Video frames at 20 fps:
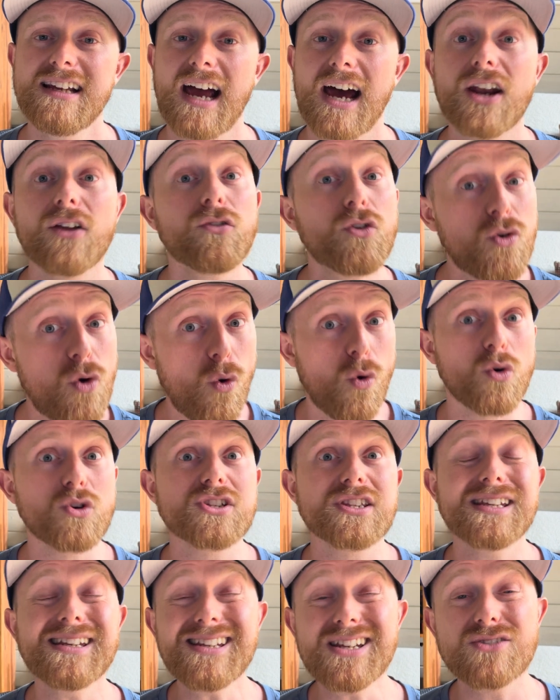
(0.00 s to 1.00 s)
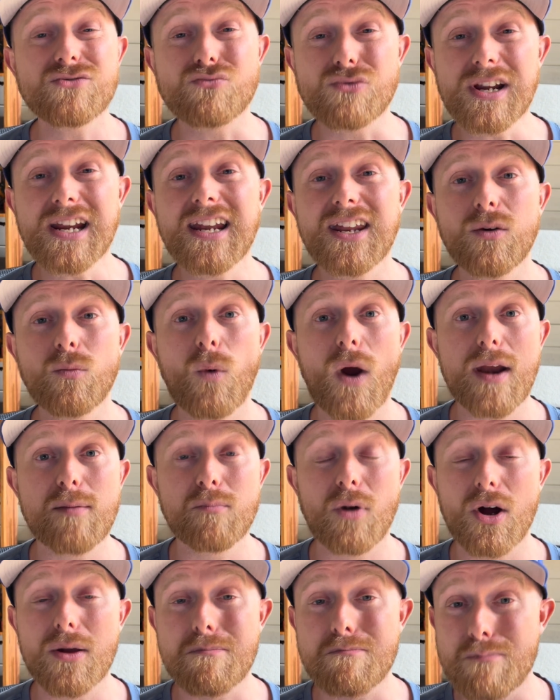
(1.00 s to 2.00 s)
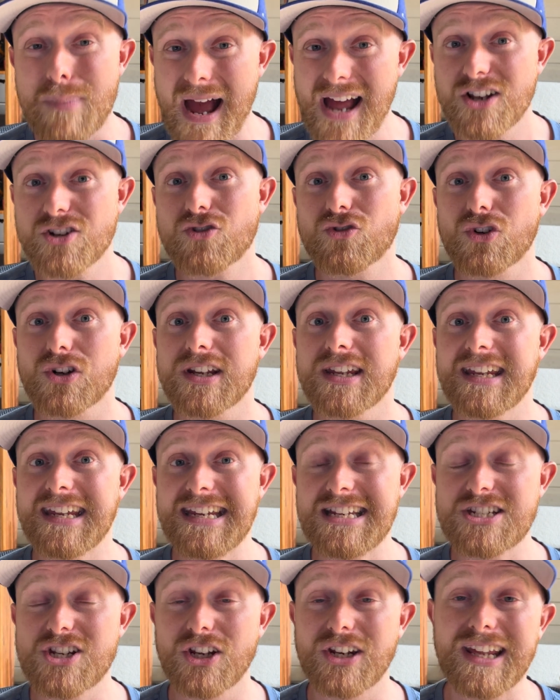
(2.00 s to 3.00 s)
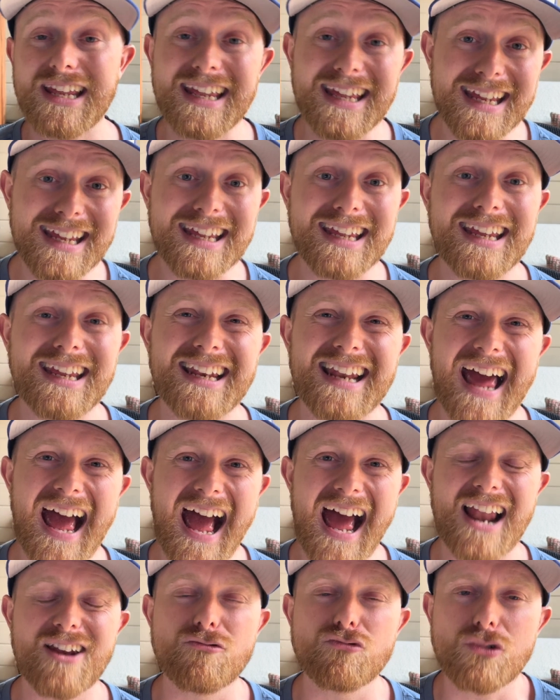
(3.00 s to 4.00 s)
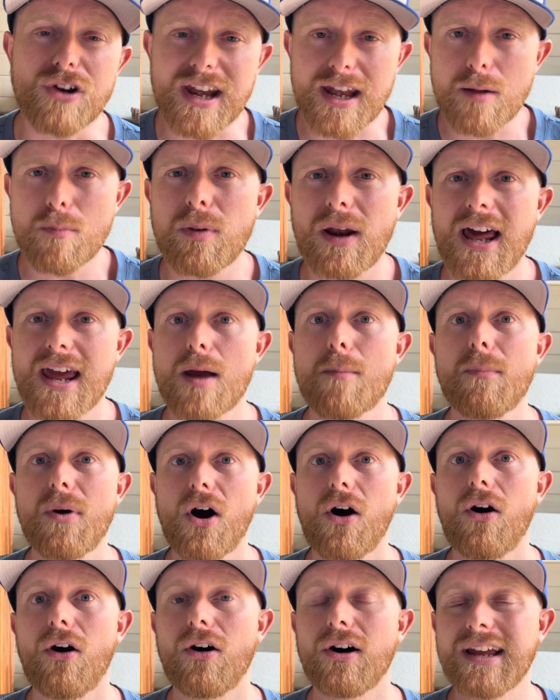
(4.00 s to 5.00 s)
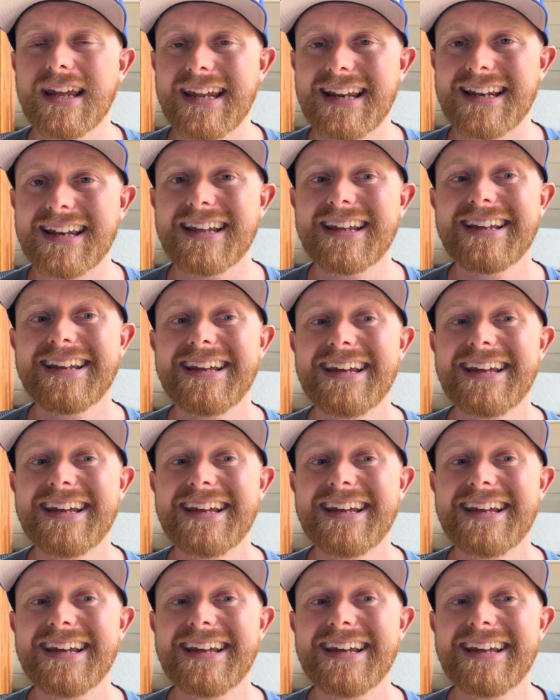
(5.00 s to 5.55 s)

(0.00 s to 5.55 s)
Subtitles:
And of course, this is really when my battery is going to kick in and really play a part in